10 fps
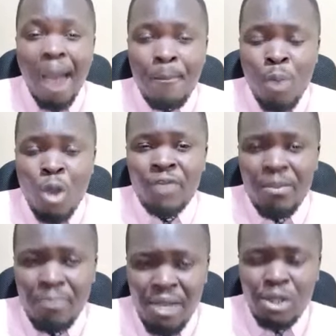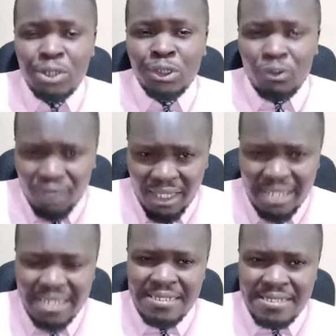upon the millions of
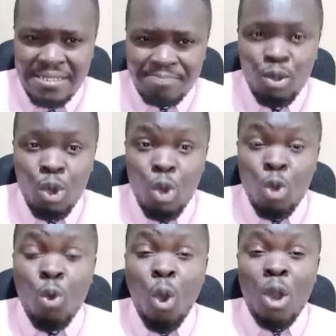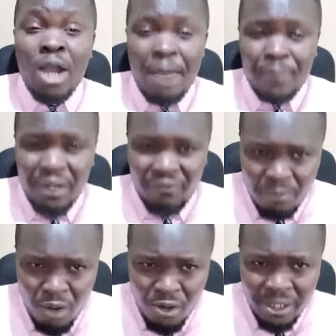Kenyans who woke up in
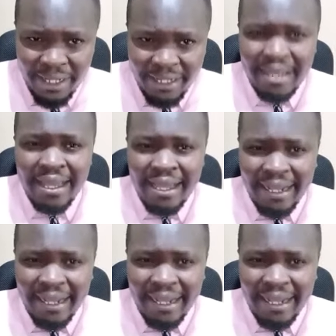the morning,